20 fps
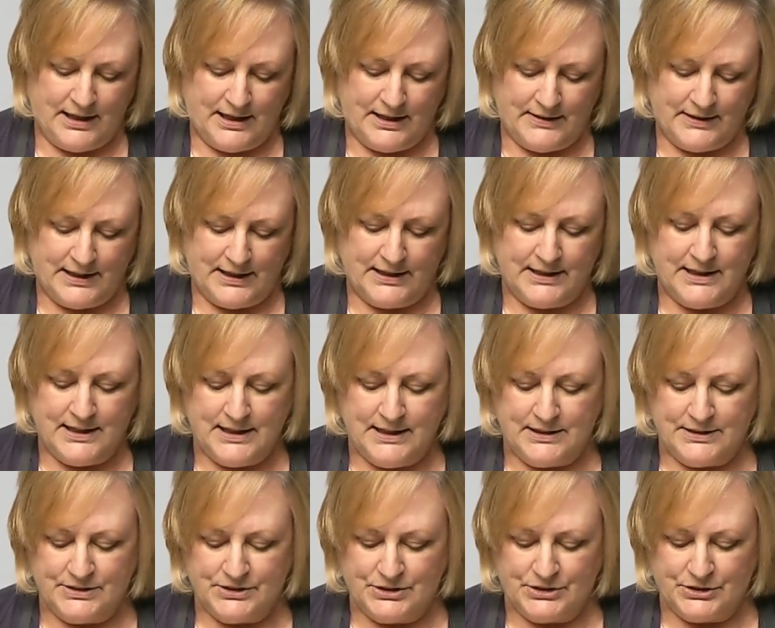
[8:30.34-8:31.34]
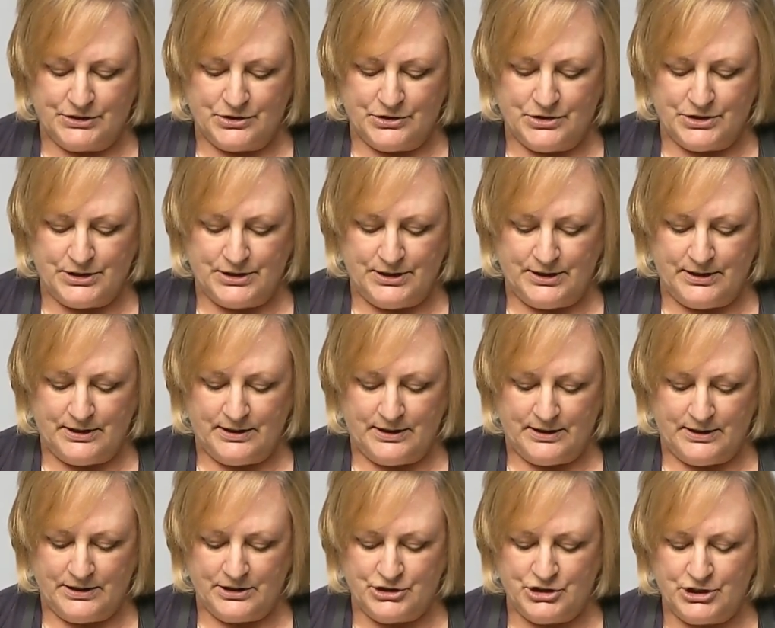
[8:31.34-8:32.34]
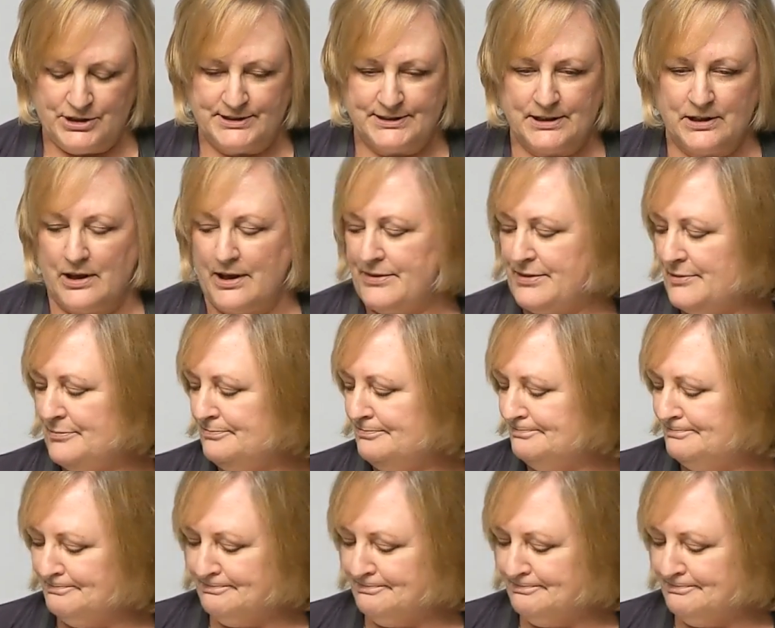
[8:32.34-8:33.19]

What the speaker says: and then insert the cheesecloth.